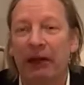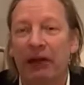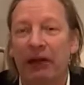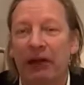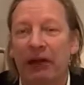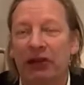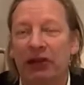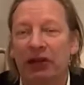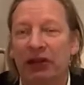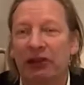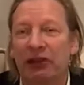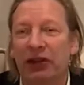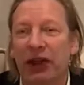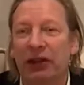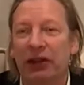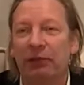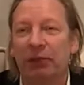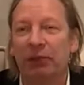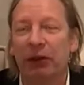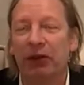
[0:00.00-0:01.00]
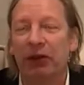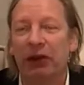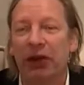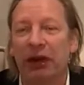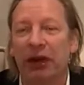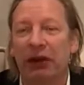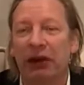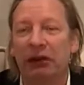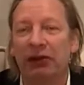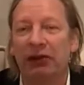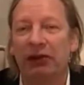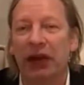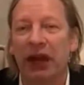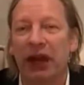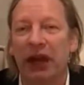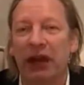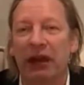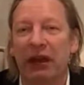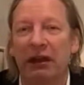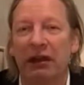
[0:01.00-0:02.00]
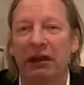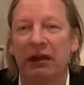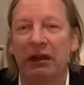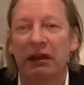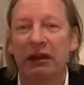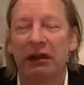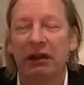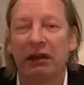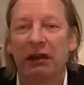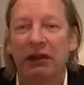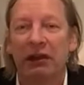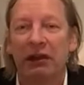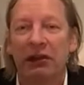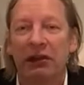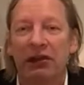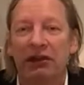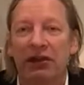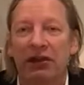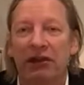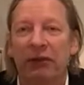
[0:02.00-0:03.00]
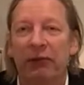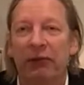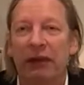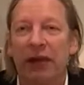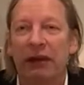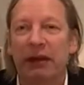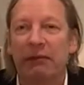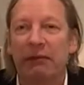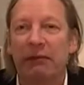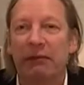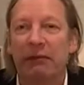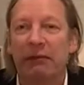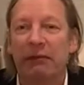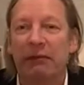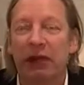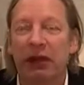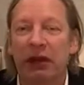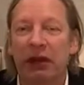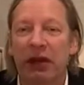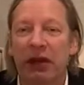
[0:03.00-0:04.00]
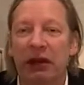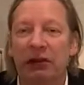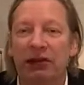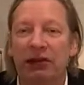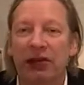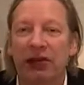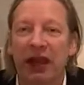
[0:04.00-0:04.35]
they're just like billionaires and self-made millionaires.